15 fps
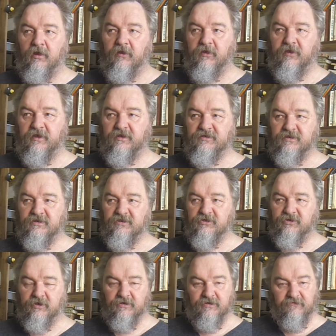This is
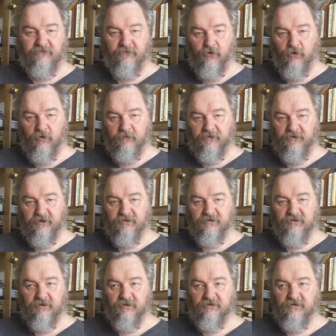transformed
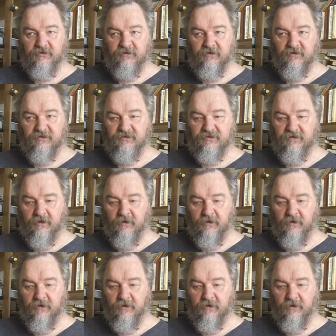into this